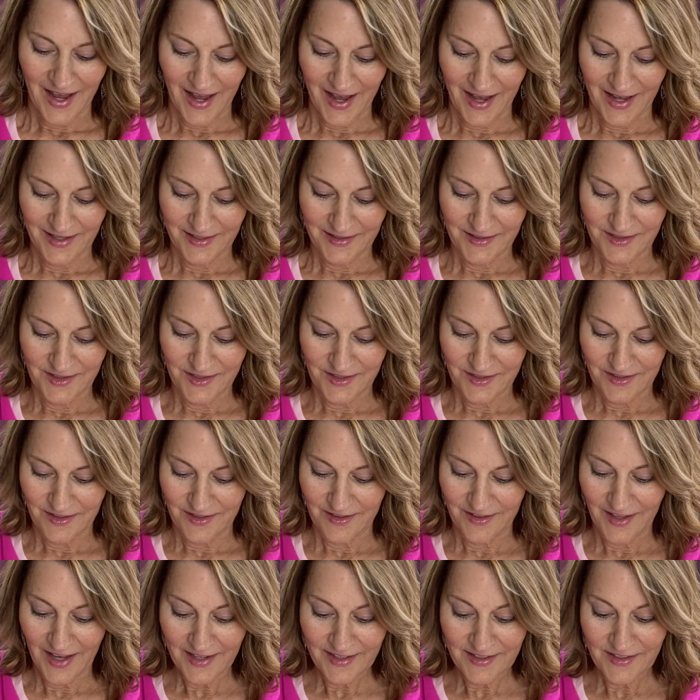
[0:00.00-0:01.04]
And
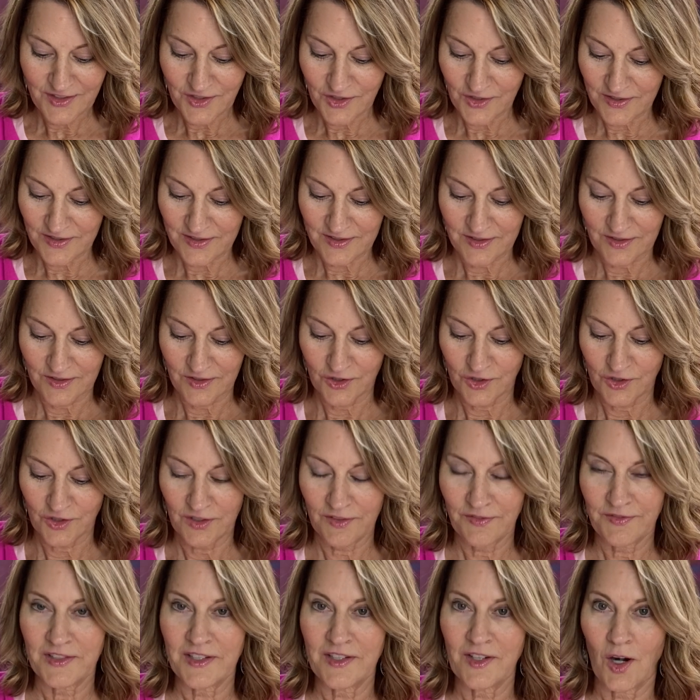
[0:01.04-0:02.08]
that is just
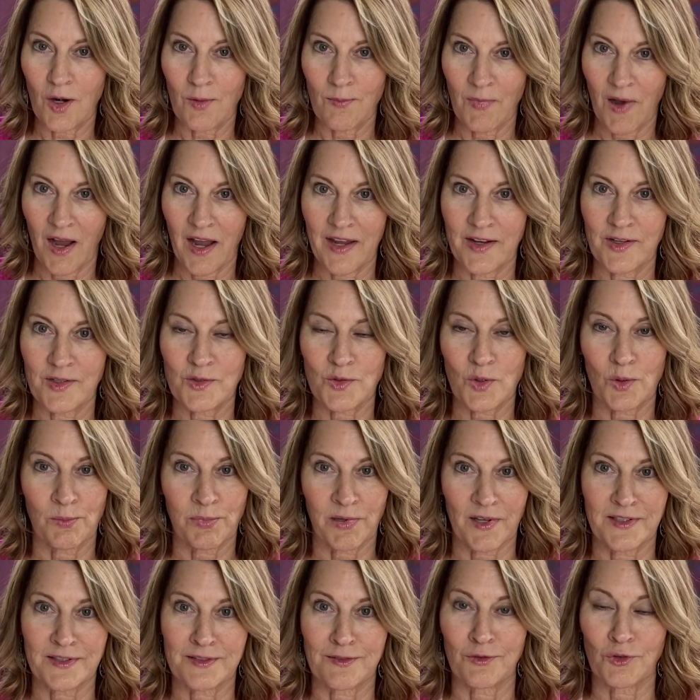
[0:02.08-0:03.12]
shifting our mind to a
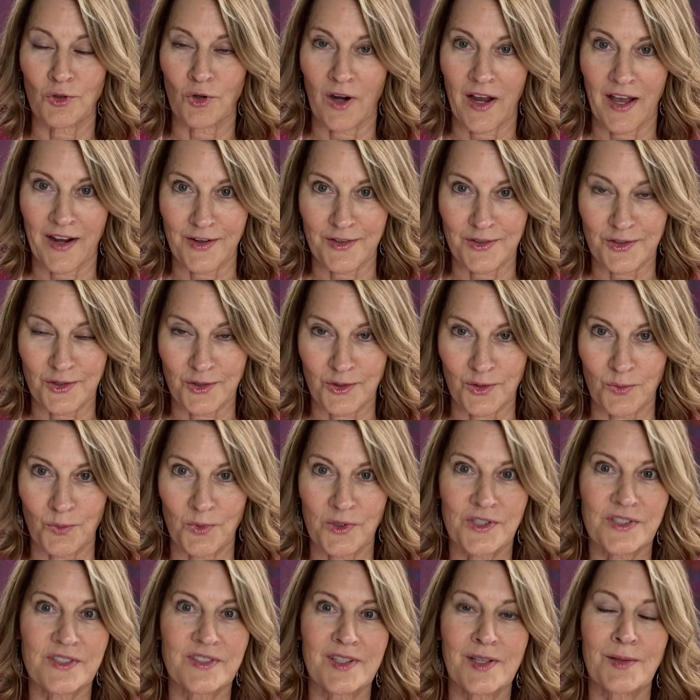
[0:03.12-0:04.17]
place of gratitude,
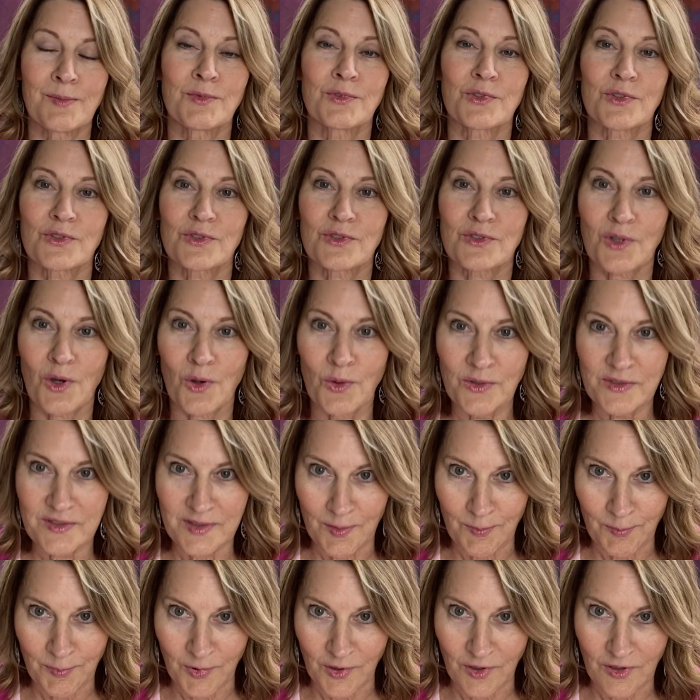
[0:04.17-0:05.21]
which seems so
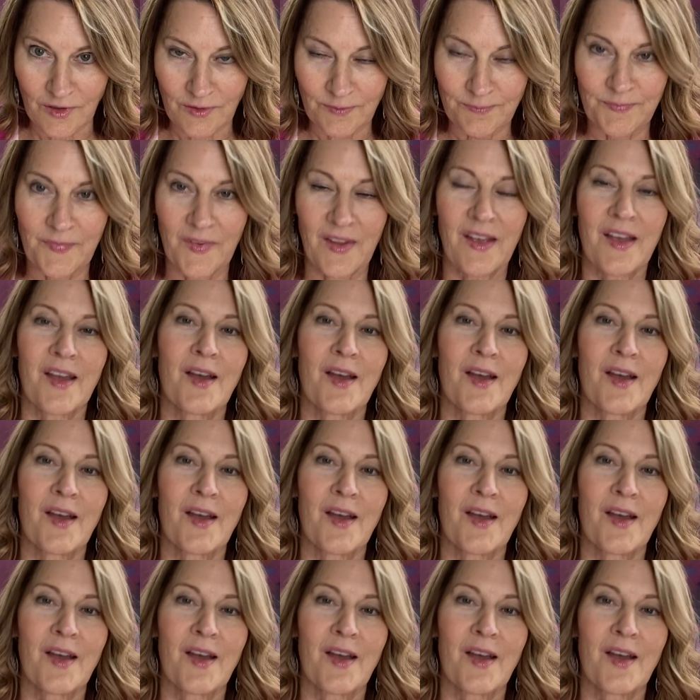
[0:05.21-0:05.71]
simple,